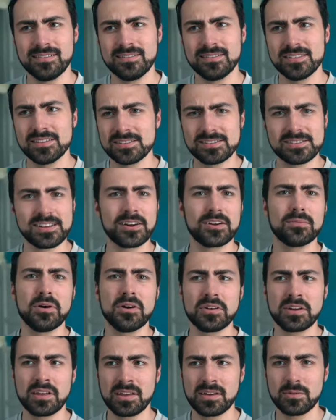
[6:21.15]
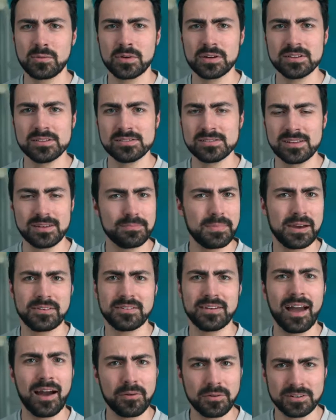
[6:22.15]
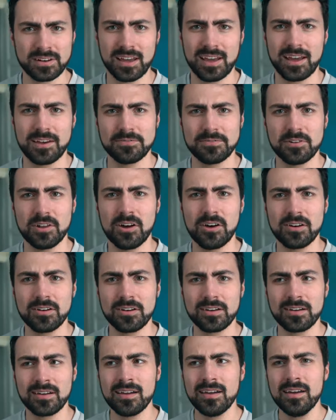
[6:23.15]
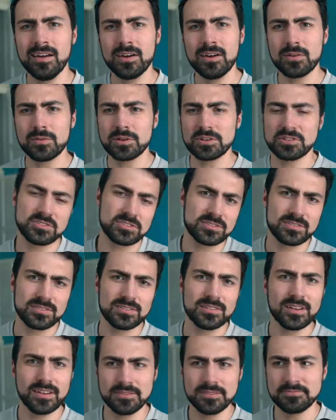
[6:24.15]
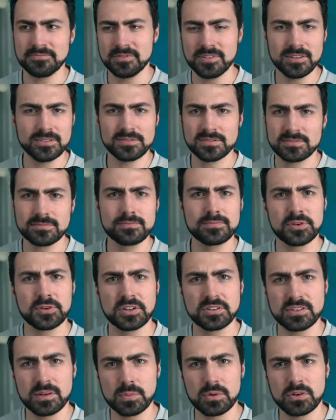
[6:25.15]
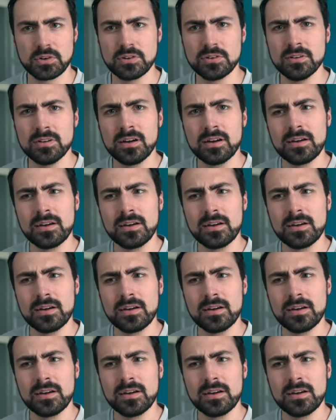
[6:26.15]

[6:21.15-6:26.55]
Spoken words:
The ceremony was about an hour and a half long, which is pretty typical.